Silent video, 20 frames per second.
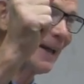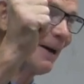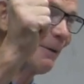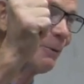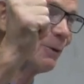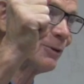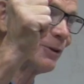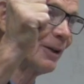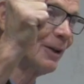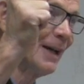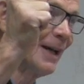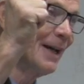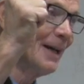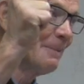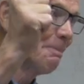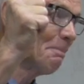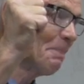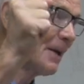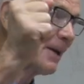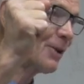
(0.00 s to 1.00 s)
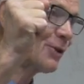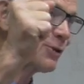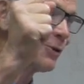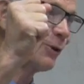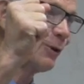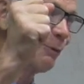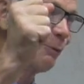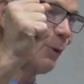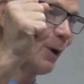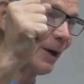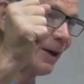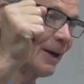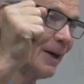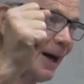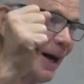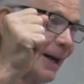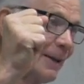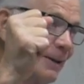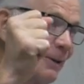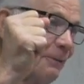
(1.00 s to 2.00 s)
That was a picture of what
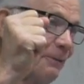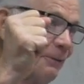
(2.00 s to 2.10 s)
God the